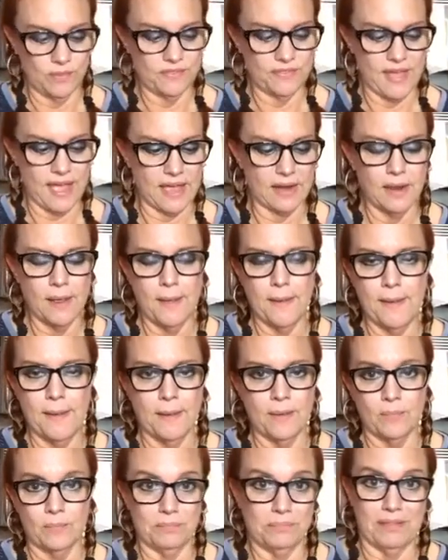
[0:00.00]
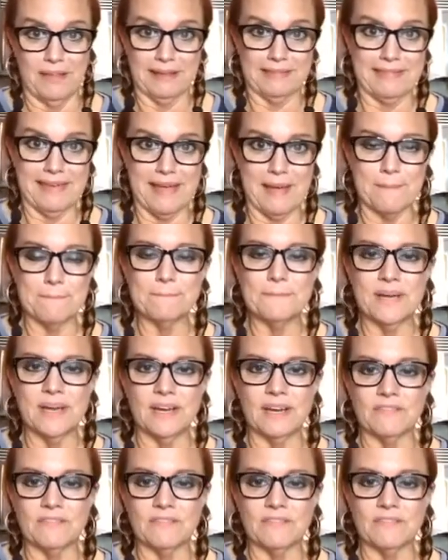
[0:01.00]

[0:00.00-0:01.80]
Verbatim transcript: with that like that.